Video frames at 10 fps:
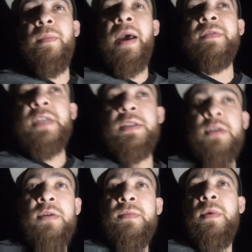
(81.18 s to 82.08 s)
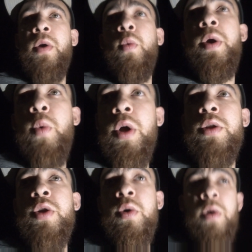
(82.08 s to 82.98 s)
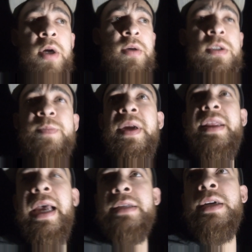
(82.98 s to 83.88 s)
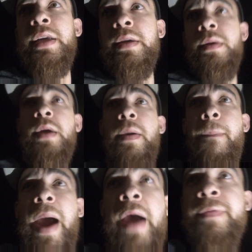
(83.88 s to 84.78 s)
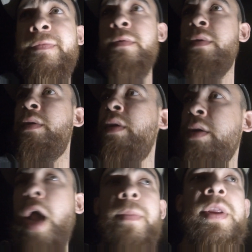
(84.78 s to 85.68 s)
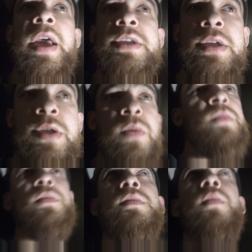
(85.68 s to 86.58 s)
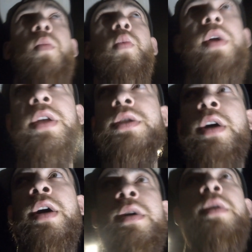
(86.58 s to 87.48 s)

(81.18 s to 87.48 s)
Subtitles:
MAF sensor. We will do a speed density MAF combination to run this car.